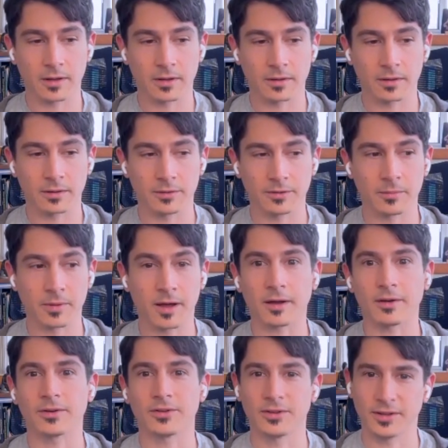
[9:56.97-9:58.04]

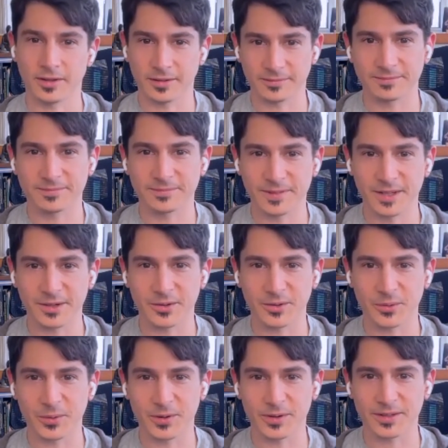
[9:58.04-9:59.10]
democracy, in other
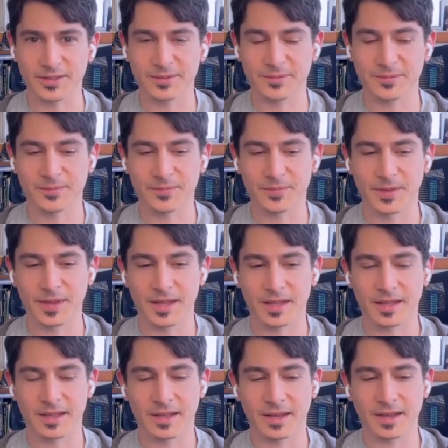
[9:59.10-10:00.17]
words.
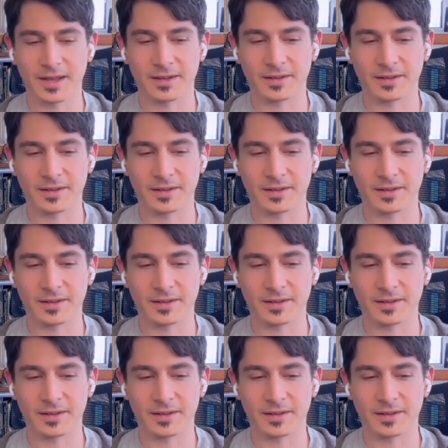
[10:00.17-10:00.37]
And,